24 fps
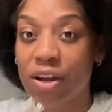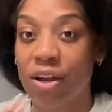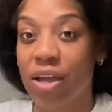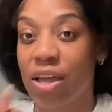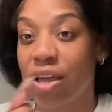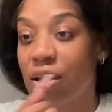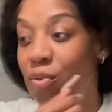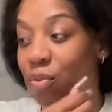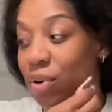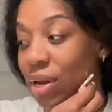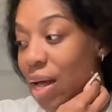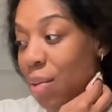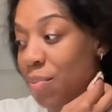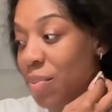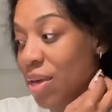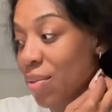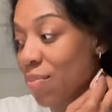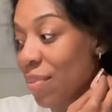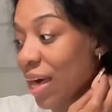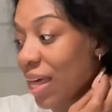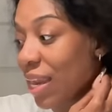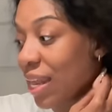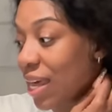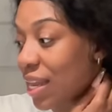And what I mean
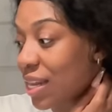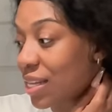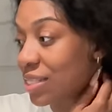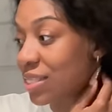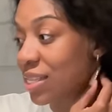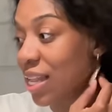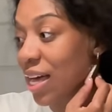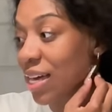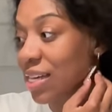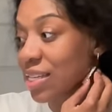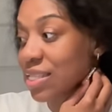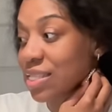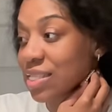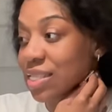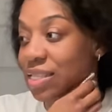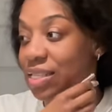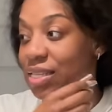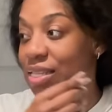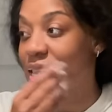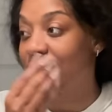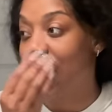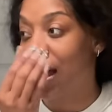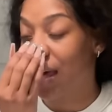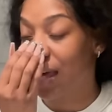by that is
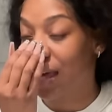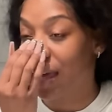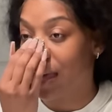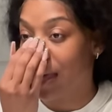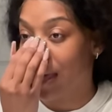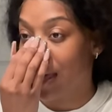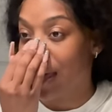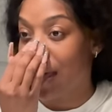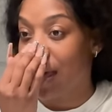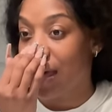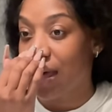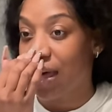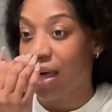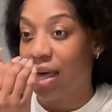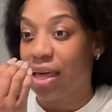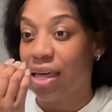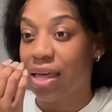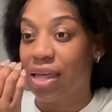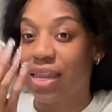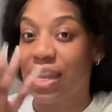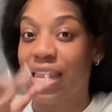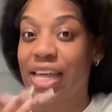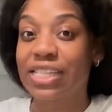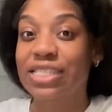like
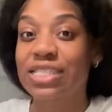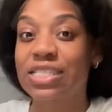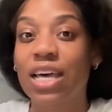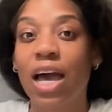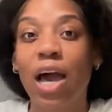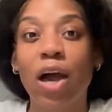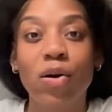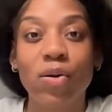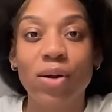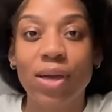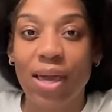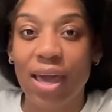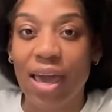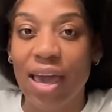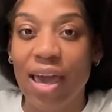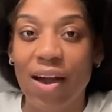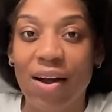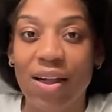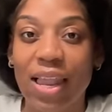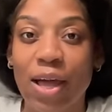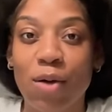let's talk it out.